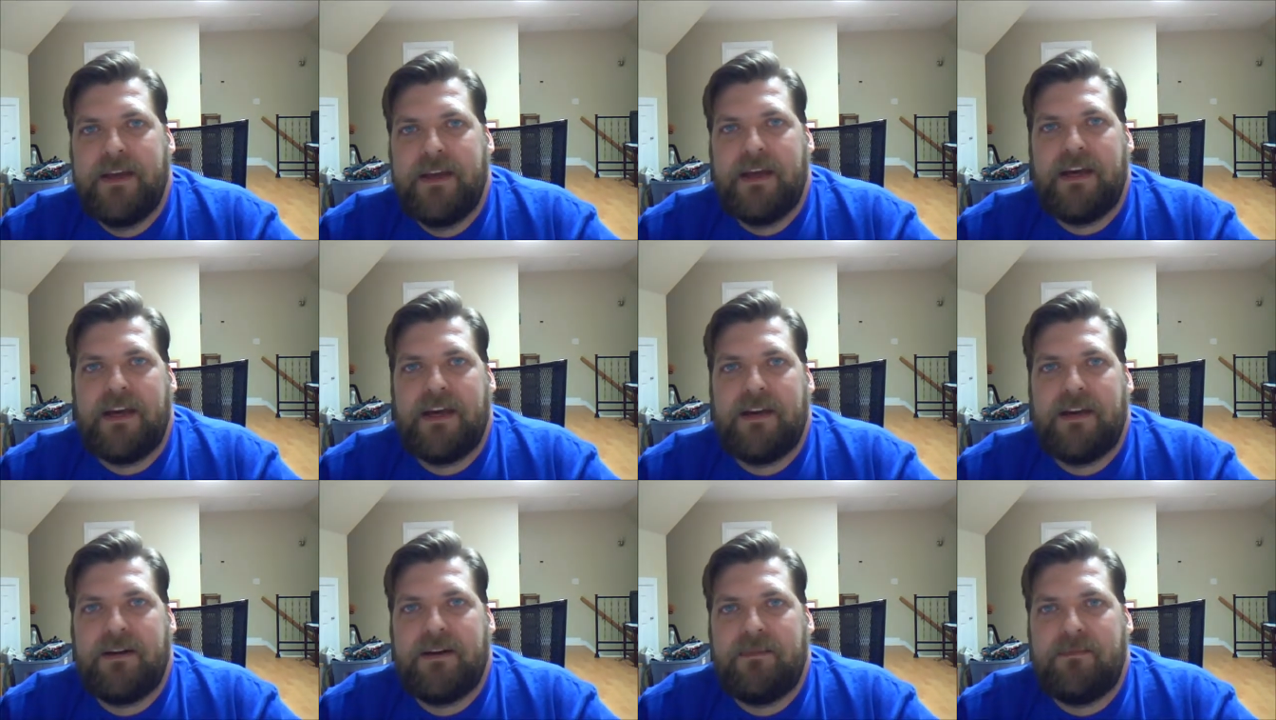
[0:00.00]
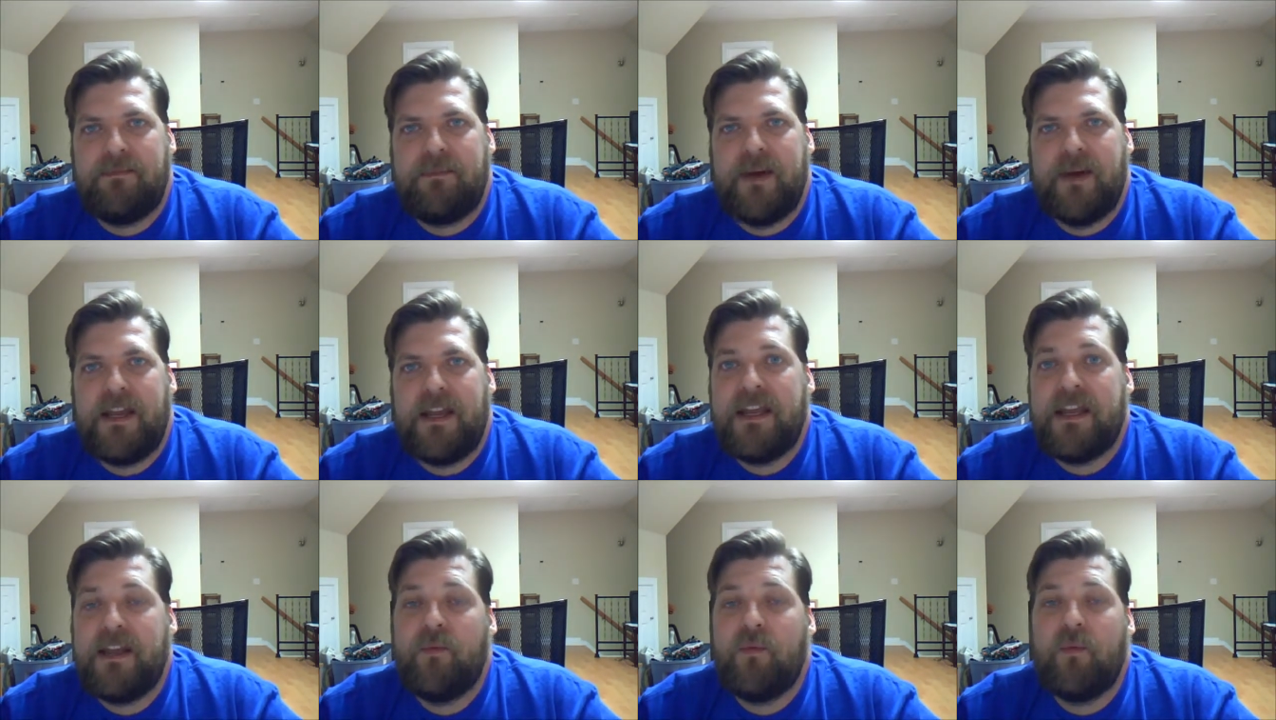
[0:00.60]
And
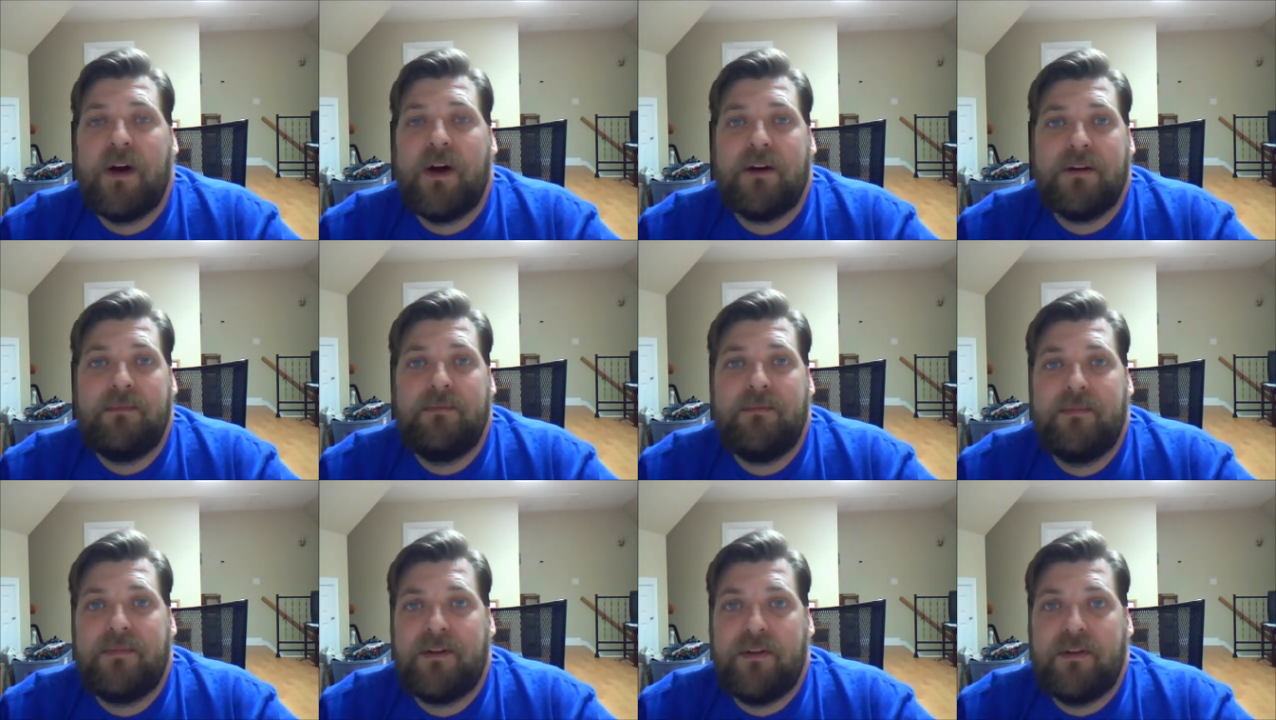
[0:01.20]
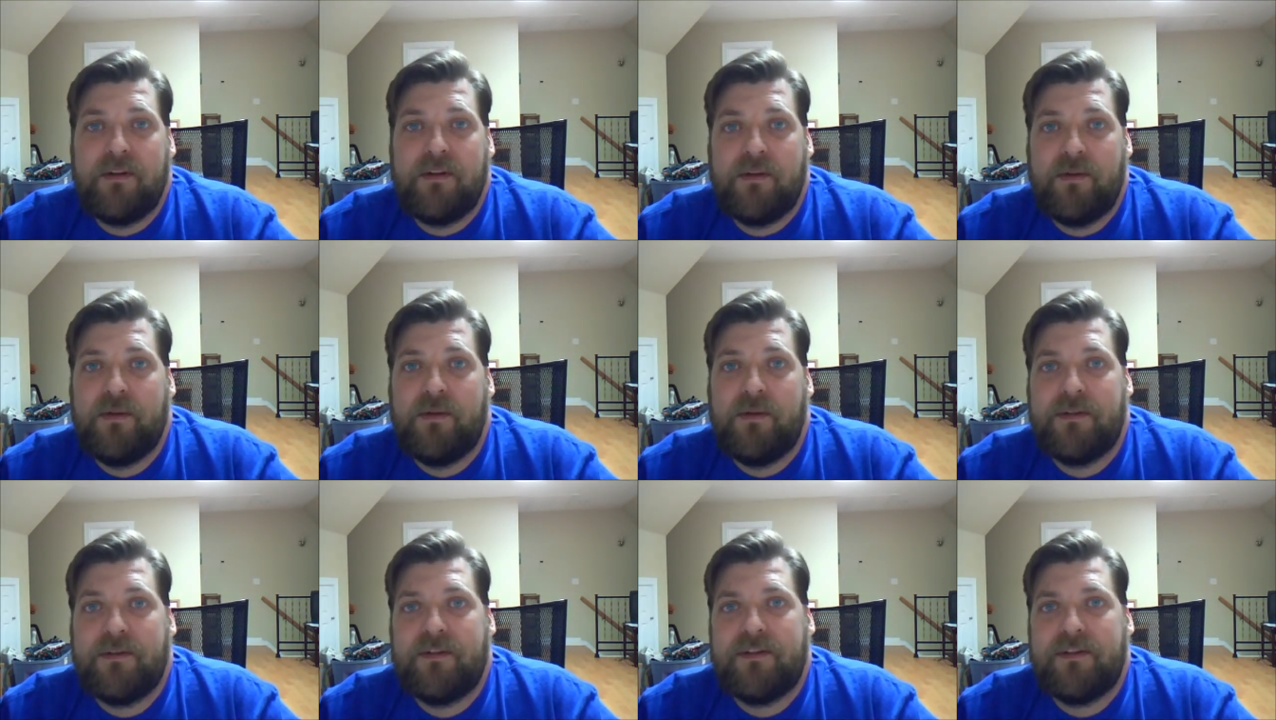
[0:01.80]
again, welcome to the
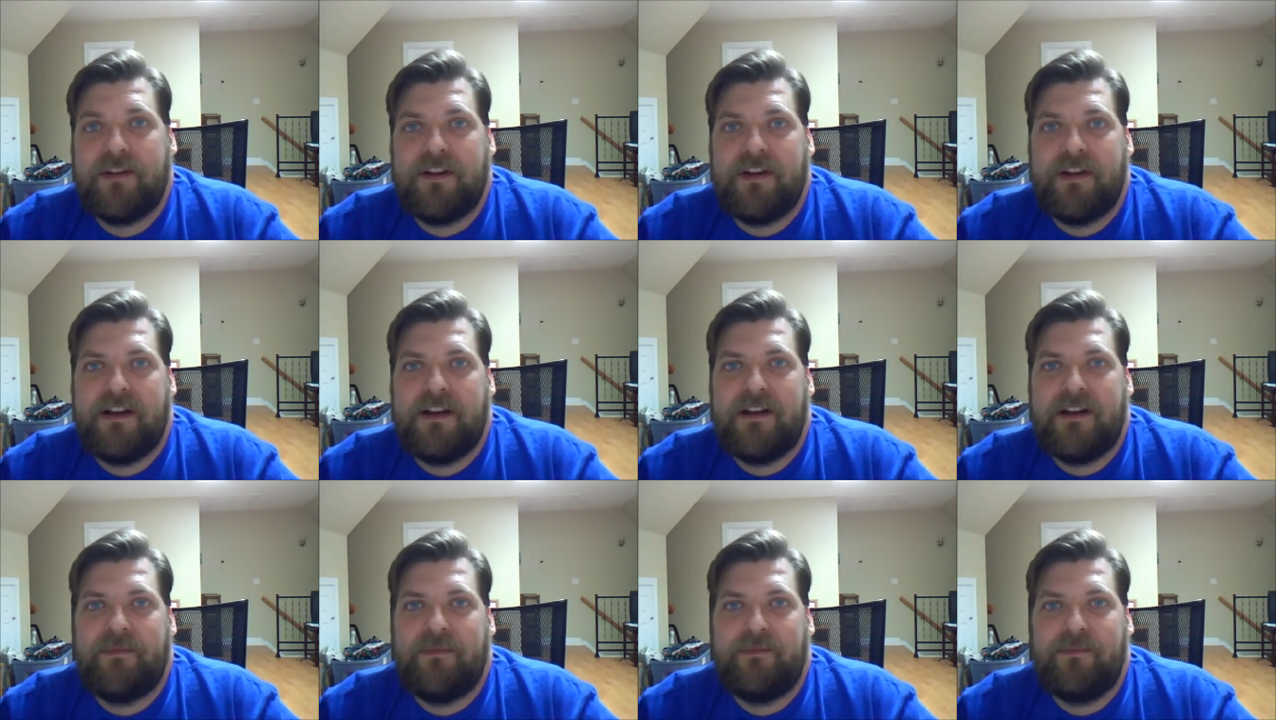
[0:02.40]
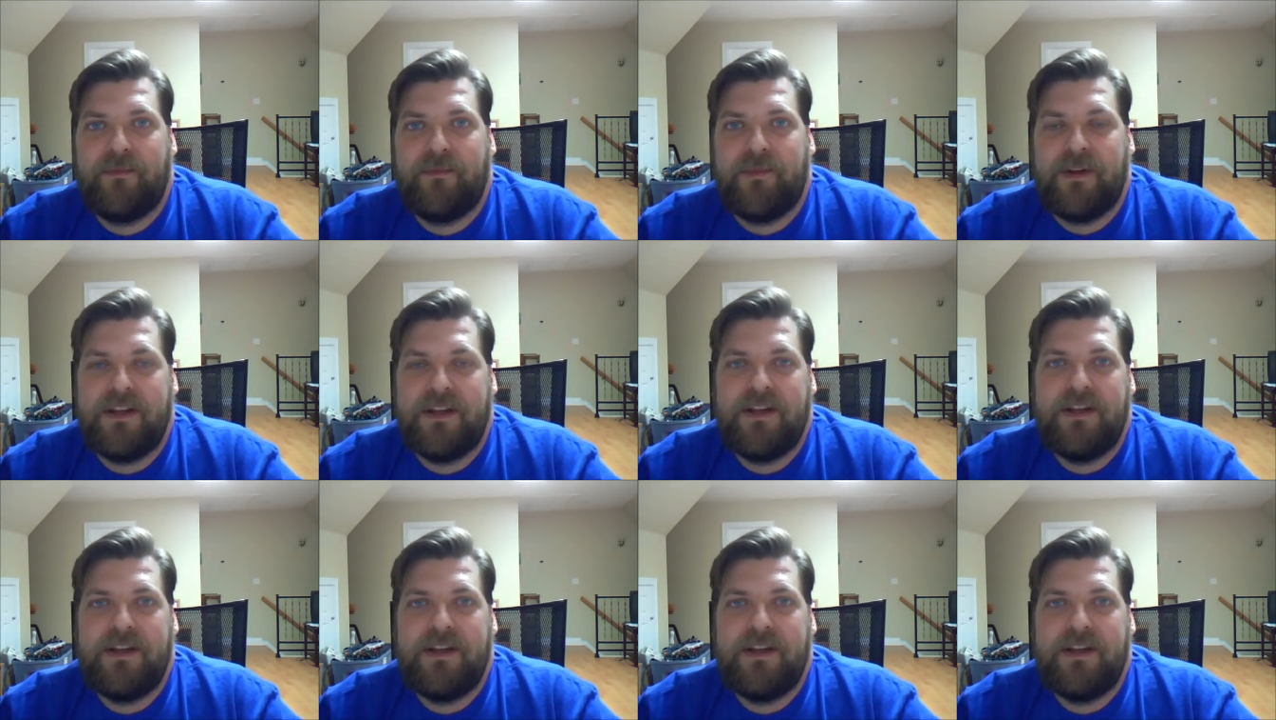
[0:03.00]
course. Really